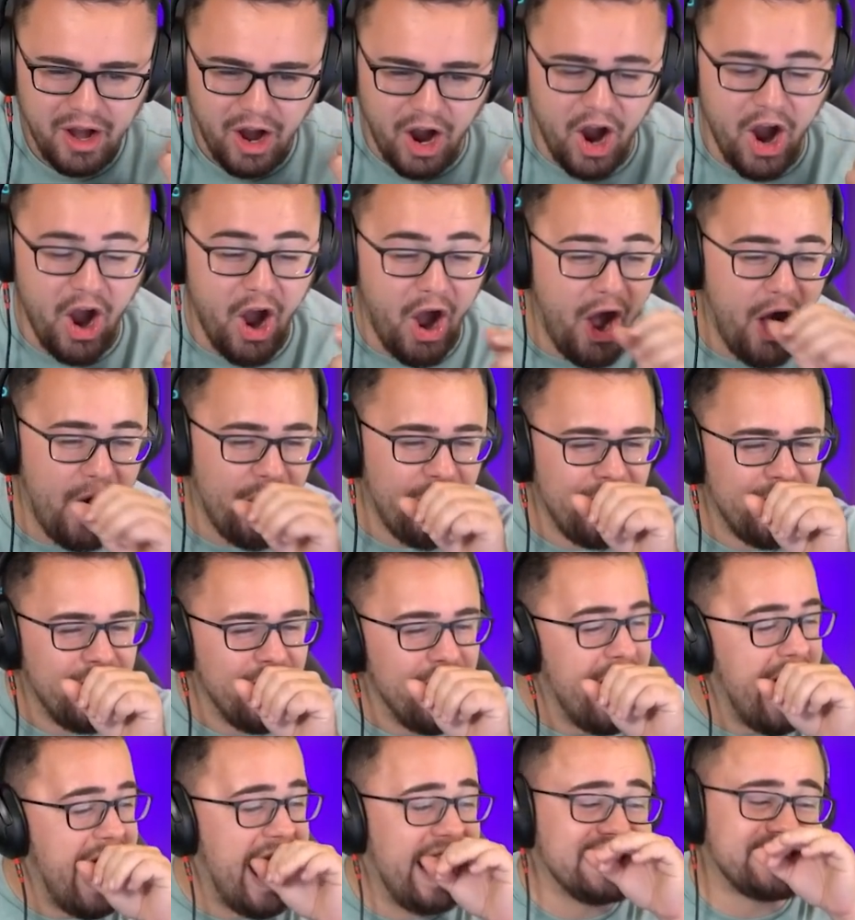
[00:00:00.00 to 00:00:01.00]
Oh,
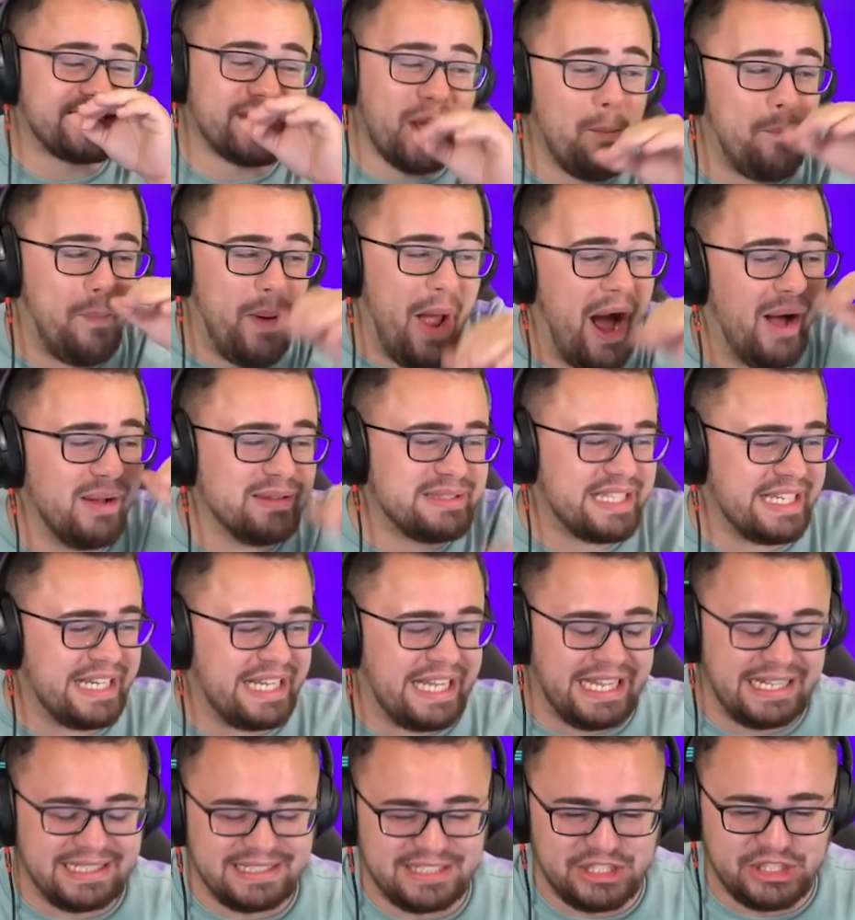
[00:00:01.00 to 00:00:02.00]
it's about to
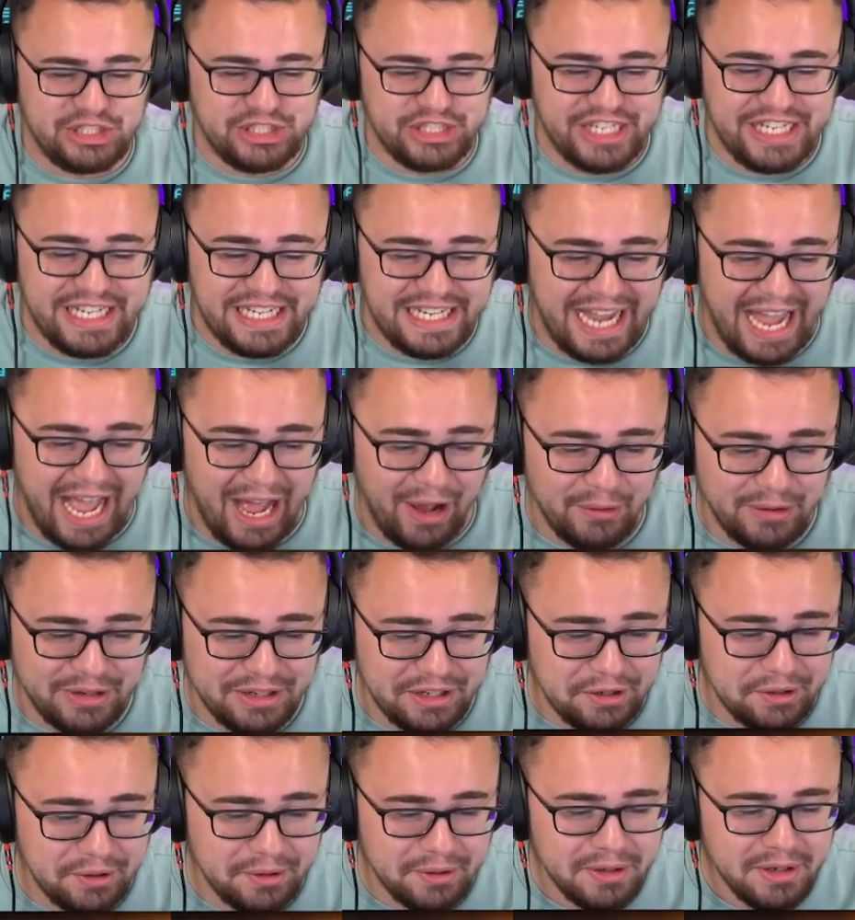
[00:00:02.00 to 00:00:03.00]
get G out
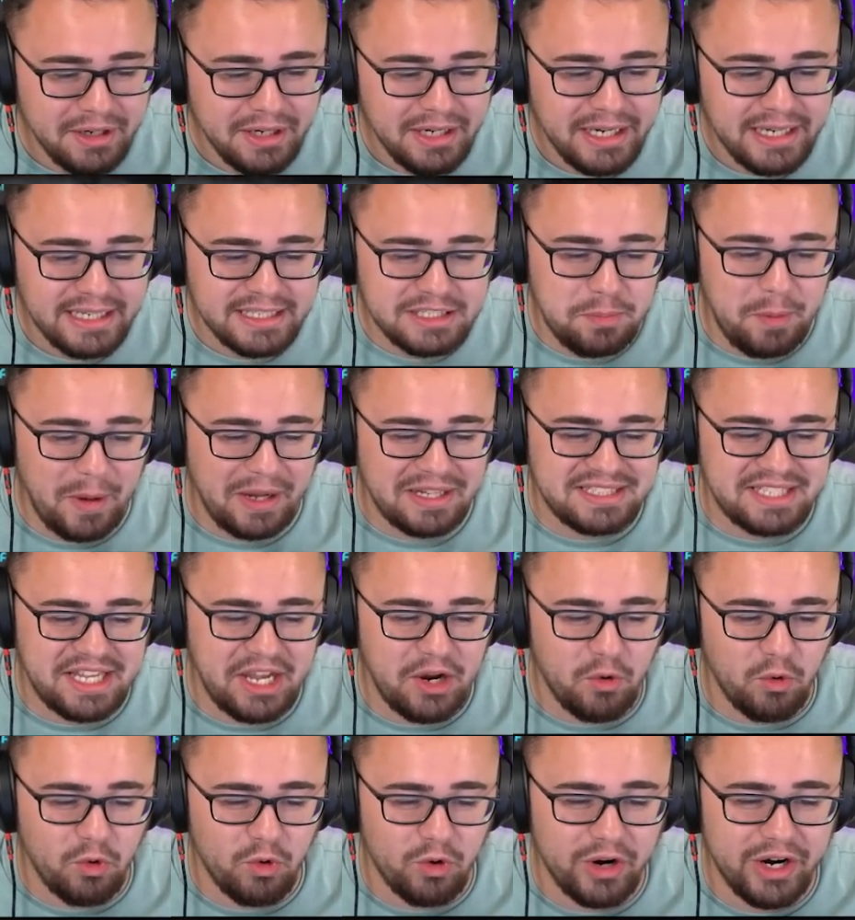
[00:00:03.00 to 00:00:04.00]
here. It's about to
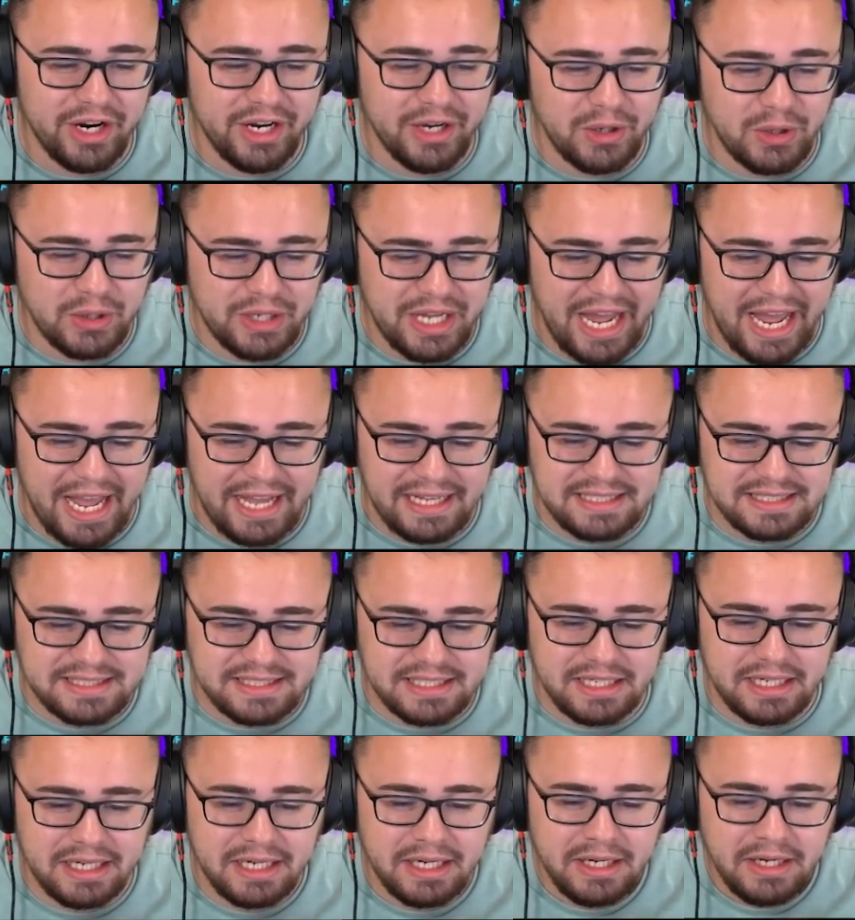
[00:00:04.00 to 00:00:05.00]
get real
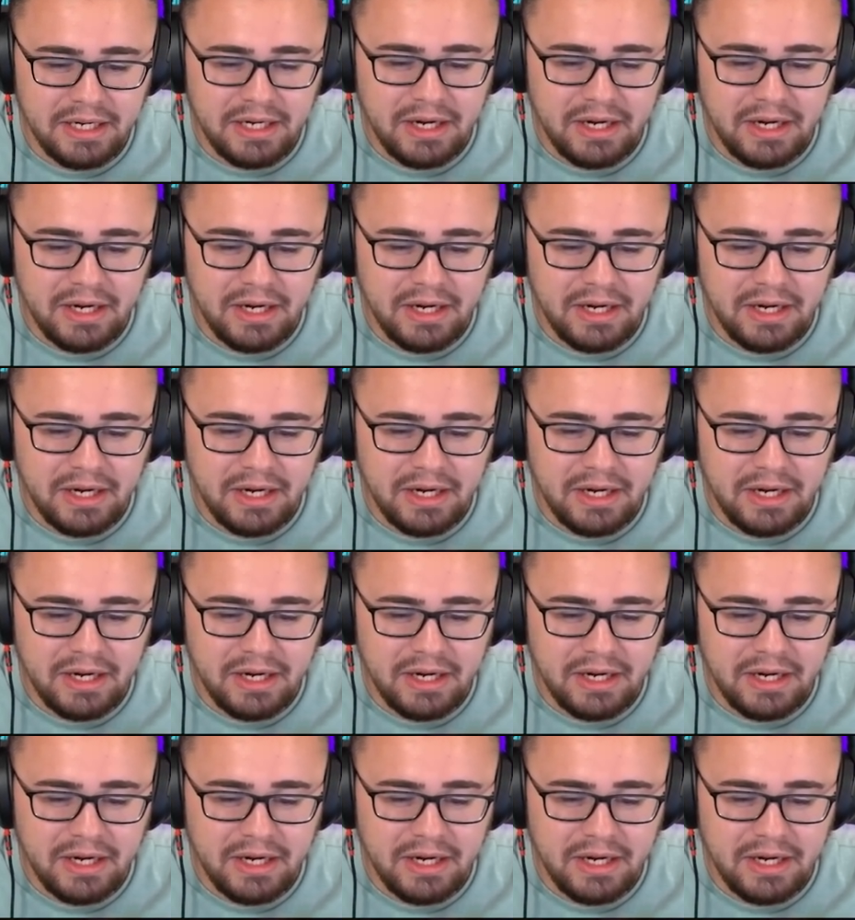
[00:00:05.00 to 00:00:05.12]
gangsta.